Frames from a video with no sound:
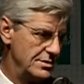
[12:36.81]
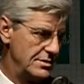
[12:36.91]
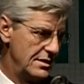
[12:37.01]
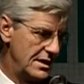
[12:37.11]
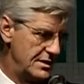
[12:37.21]
to
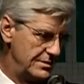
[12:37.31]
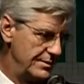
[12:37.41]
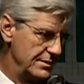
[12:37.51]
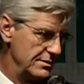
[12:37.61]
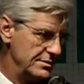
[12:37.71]
the
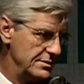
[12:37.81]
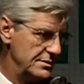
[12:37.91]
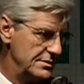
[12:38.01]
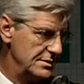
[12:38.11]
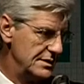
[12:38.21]
hospitals and
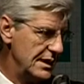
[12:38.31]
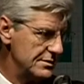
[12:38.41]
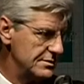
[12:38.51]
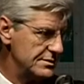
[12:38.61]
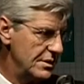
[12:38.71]
to the
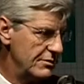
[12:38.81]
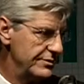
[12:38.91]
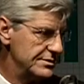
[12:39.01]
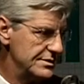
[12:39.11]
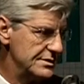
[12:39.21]
doctor's
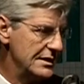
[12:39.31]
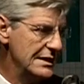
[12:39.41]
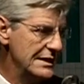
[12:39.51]
offices,